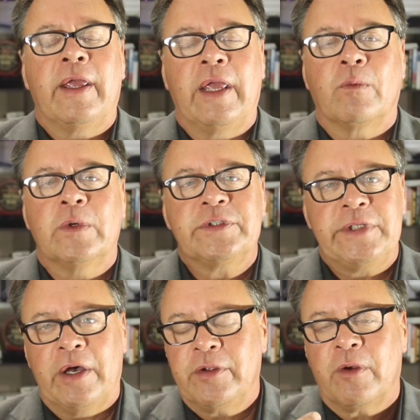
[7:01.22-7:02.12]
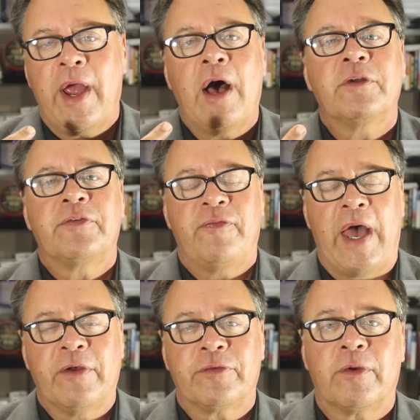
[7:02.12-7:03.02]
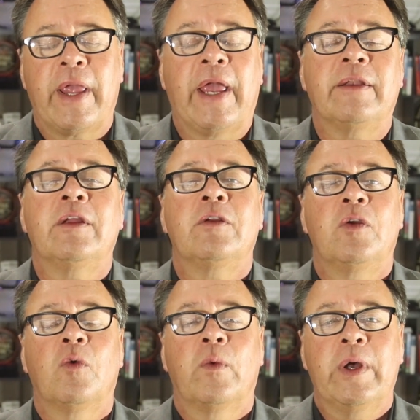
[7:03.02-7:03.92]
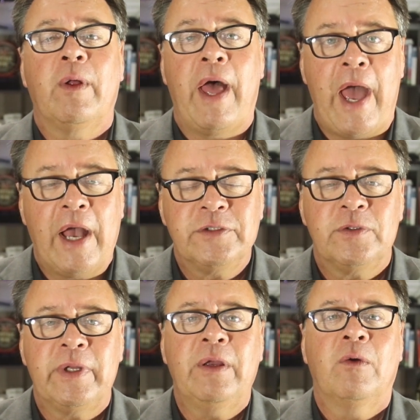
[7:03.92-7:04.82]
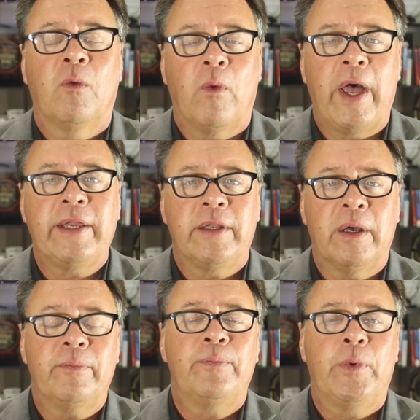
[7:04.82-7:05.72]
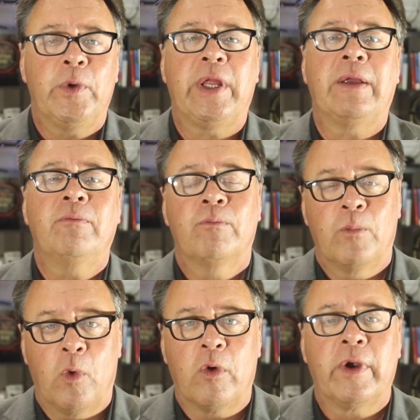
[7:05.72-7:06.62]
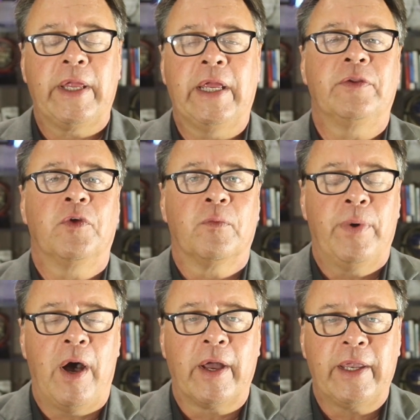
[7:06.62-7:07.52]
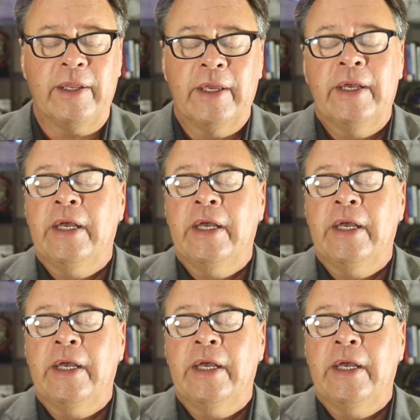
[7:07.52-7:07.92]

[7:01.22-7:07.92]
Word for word: It will sell your house faster, and you will actually wind up putting more in your pocket.